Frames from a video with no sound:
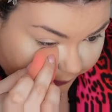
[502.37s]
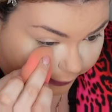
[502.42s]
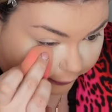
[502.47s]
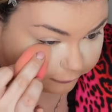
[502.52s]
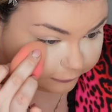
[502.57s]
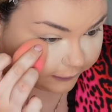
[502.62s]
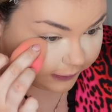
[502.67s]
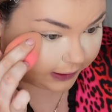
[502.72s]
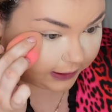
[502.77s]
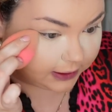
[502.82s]

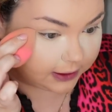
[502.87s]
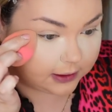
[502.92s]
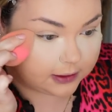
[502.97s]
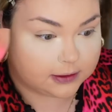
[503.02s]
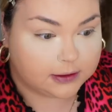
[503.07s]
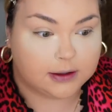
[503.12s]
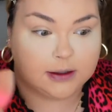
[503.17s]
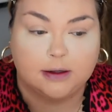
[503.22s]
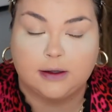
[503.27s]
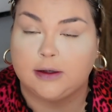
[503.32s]
loving
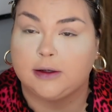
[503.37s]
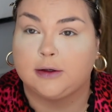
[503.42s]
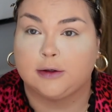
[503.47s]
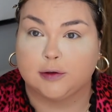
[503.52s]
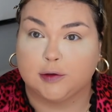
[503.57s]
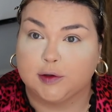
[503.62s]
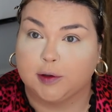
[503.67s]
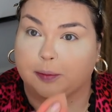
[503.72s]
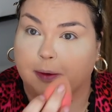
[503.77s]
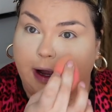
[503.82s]

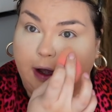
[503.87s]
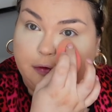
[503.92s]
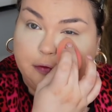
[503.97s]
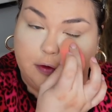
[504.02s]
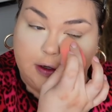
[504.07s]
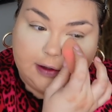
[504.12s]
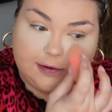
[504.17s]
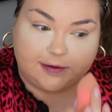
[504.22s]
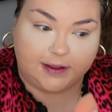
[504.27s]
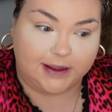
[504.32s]
the brow
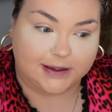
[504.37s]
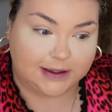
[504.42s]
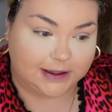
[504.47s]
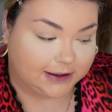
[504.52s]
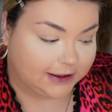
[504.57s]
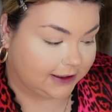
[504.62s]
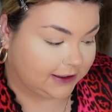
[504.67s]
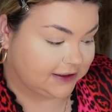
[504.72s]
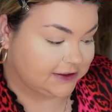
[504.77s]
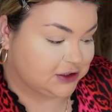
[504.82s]
freeze lately.
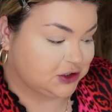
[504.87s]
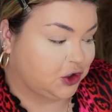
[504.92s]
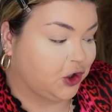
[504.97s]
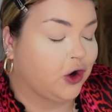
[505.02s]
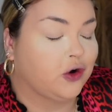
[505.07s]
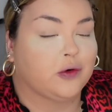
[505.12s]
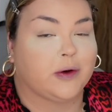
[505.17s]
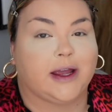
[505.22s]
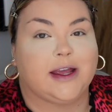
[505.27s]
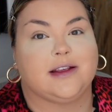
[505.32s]
Like it's
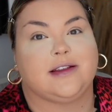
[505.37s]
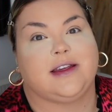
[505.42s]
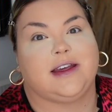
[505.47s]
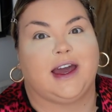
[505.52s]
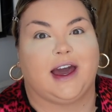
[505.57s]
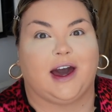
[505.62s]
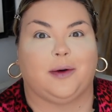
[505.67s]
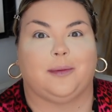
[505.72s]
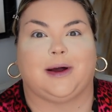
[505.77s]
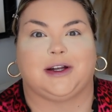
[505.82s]
crazy
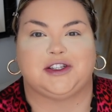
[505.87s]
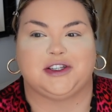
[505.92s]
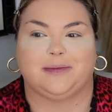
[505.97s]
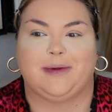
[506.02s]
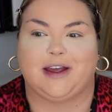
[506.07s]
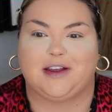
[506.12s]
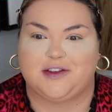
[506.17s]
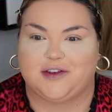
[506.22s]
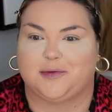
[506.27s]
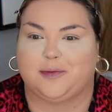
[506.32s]
how much it
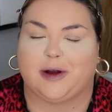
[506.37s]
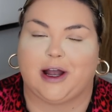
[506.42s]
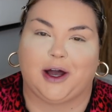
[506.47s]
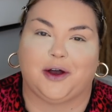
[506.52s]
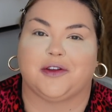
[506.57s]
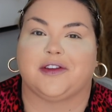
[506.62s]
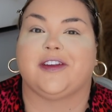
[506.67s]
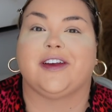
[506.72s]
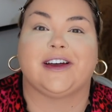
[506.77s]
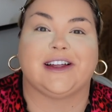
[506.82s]
makes your
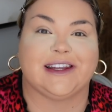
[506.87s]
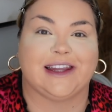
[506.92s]
brows look